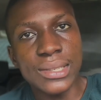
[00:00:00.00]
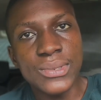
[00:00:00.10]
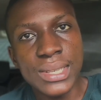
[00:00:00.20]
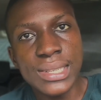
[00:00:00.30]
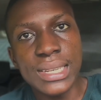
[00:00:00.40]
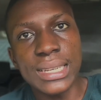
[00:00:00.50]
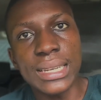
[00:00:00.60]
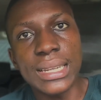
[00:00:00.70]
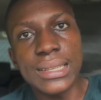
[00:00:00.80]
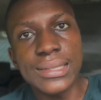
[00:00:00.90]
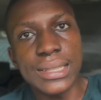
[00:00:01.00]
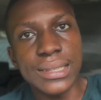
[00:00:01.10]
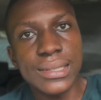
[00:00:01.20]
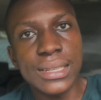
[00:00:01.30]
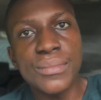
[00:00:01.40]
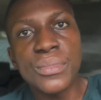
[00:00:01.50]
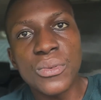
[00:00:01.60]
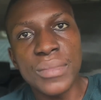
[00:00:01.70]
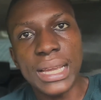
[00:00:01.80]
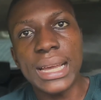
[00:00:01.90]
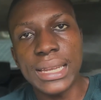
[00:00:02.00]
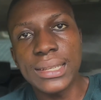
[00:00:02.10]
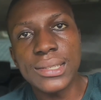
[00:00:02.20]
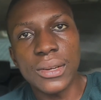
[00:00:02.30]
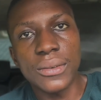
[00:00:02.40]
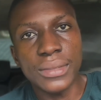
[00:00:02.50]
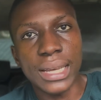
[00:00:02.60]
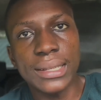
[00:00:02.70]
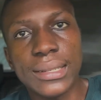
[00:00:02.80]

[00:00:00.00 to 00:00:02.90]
interested in is the simple mechanics of that.